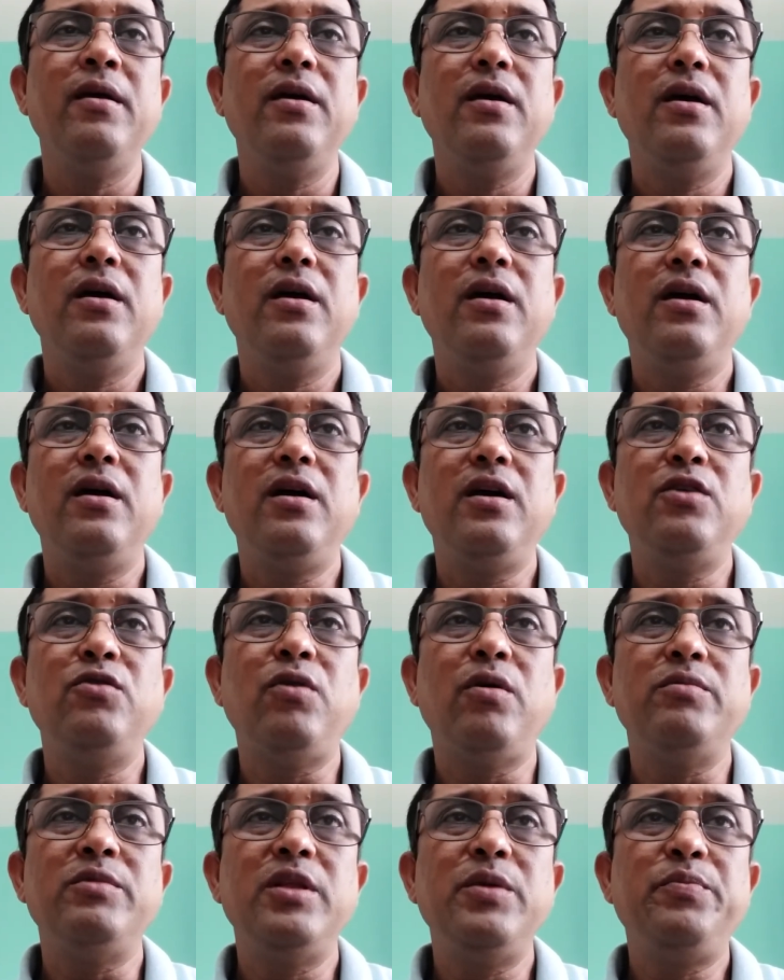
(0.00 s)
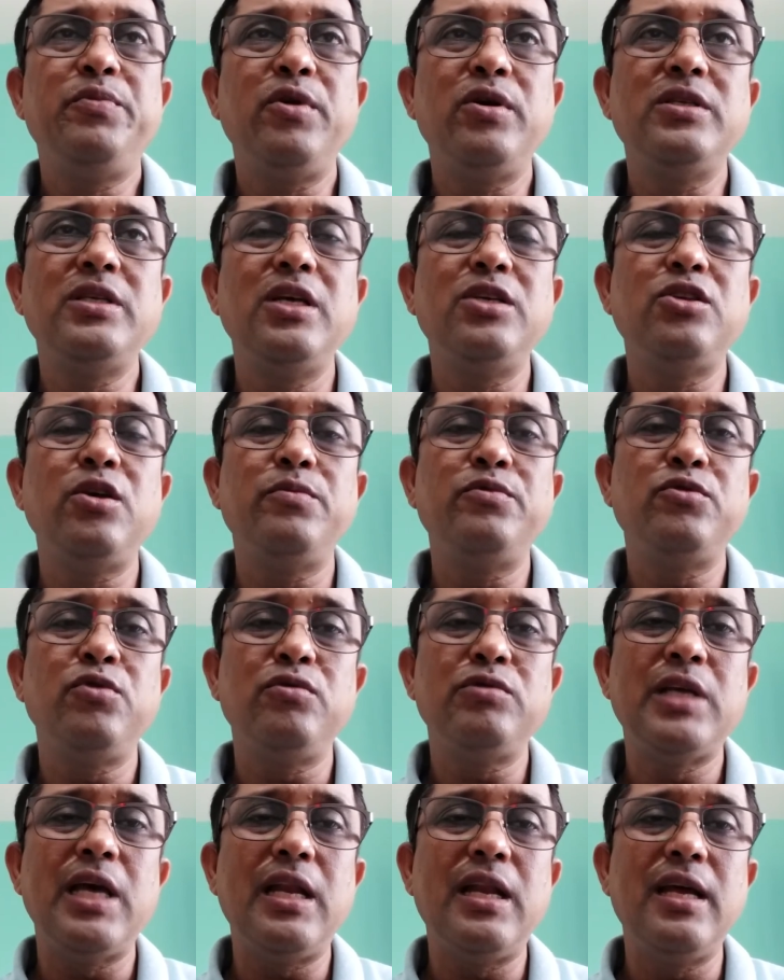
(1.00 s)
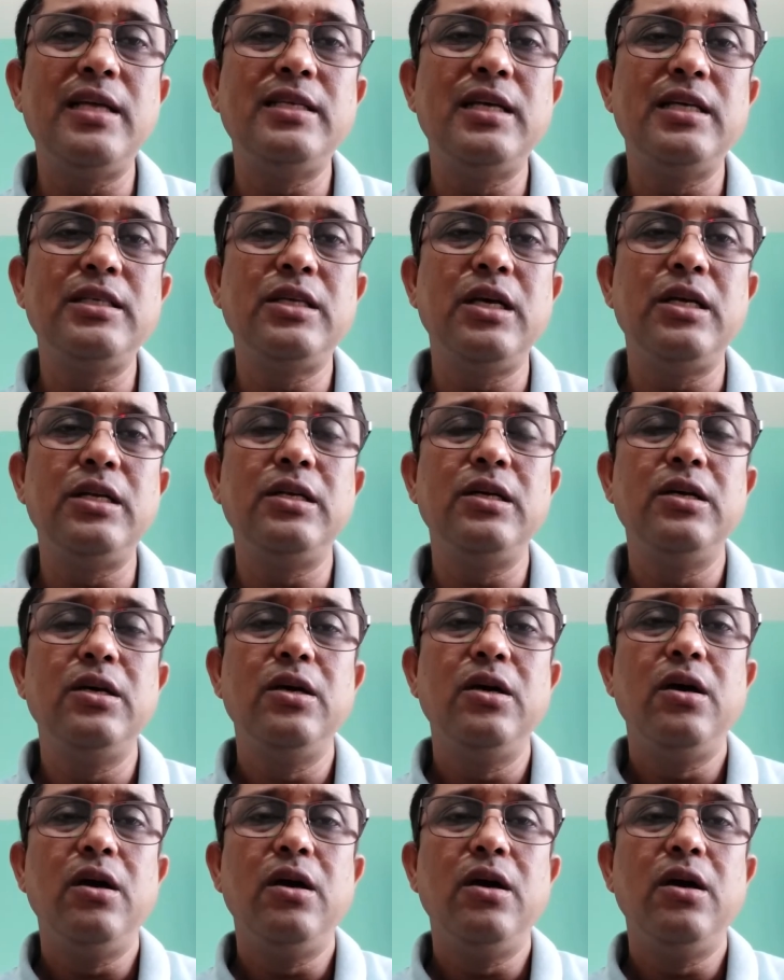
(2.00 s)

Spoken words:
the process of socialization,